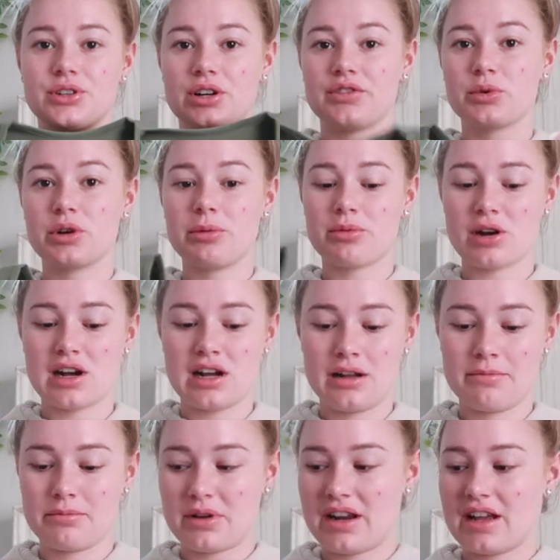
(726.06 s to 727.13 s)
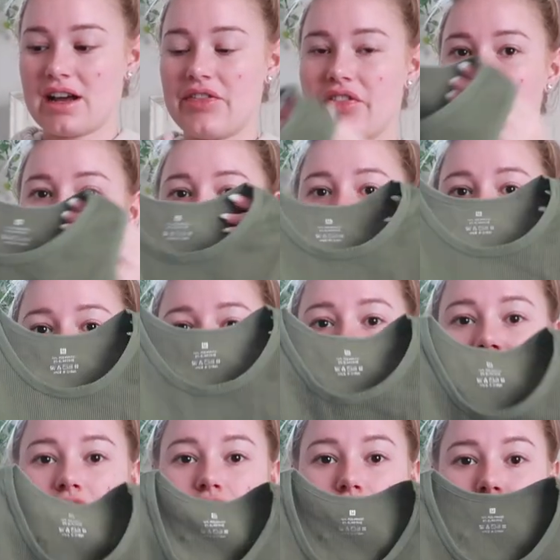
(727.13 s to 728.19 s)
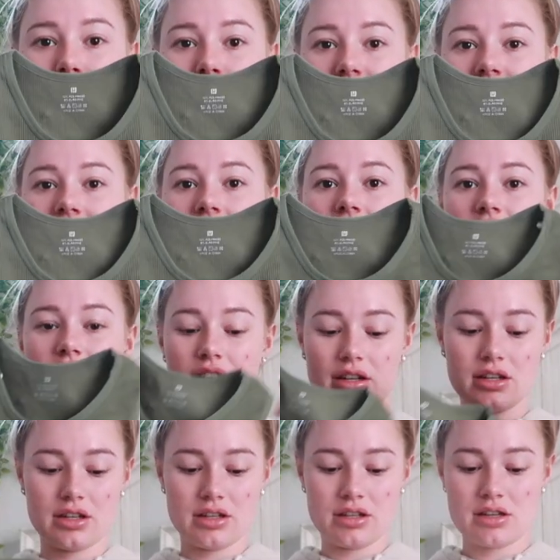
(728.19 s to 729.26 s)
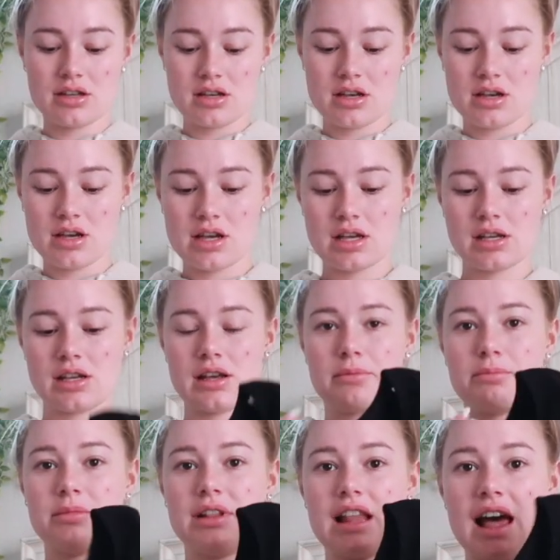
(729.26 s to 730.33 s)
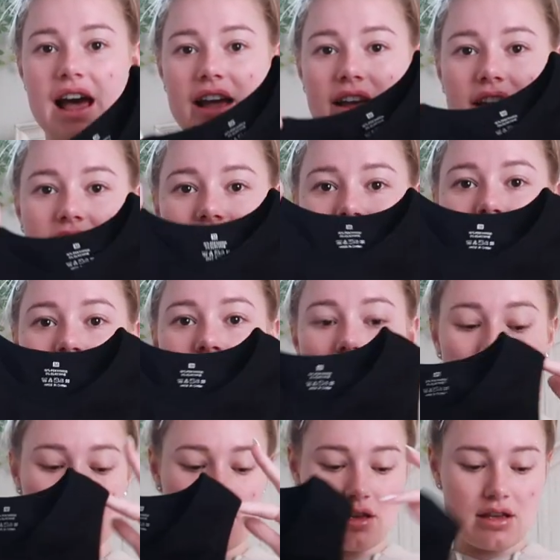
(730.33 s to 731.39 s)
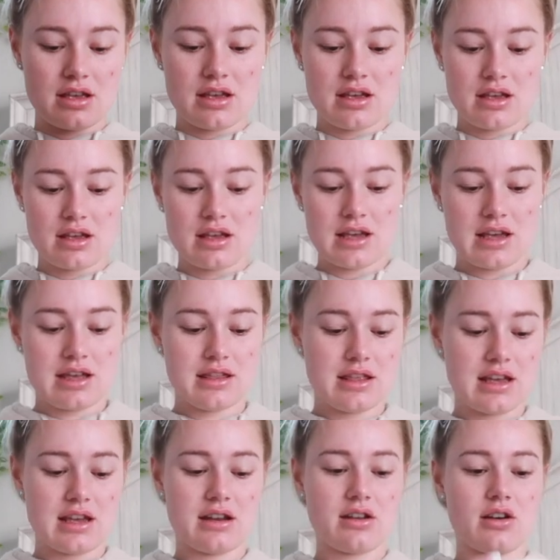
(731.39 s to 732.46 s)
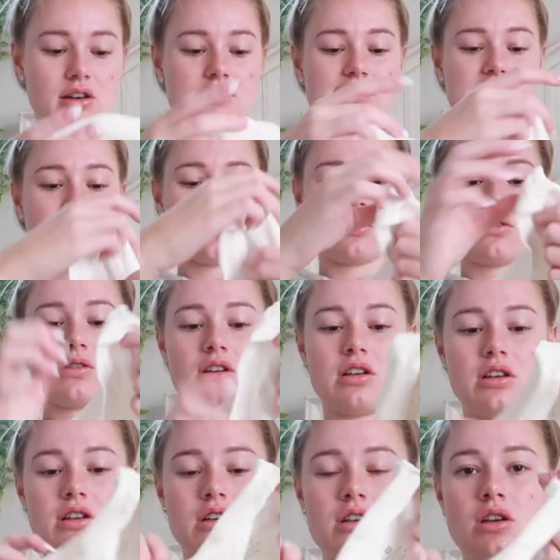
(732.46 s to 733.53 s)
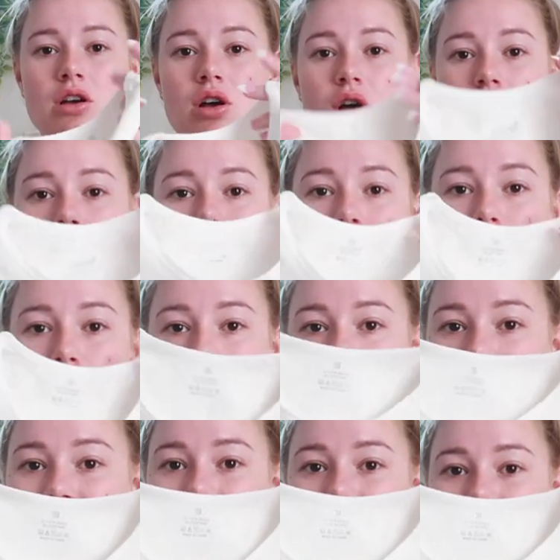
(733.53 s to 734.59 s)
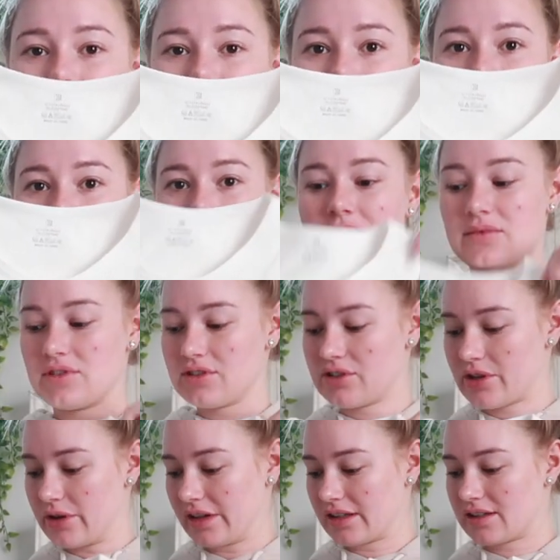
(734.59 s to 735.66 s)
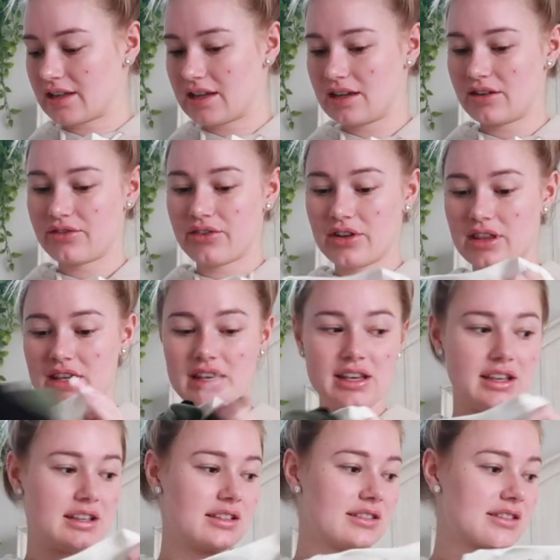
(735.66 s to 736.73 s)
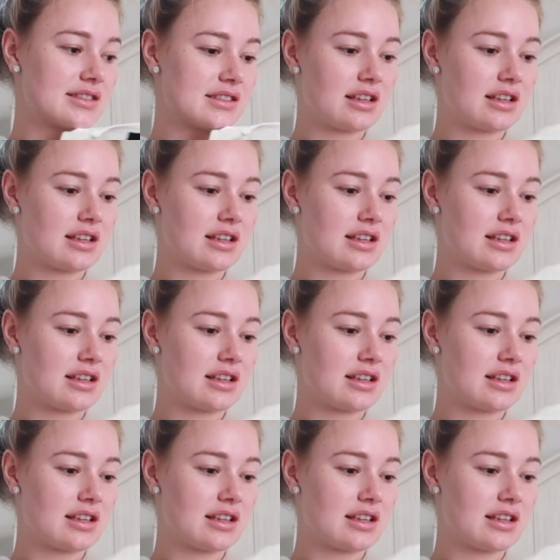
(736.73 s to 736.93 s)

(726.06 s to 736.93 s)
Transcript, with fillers: don't have to wear a bra. But I got this in green, black, and then also white. So excited for these.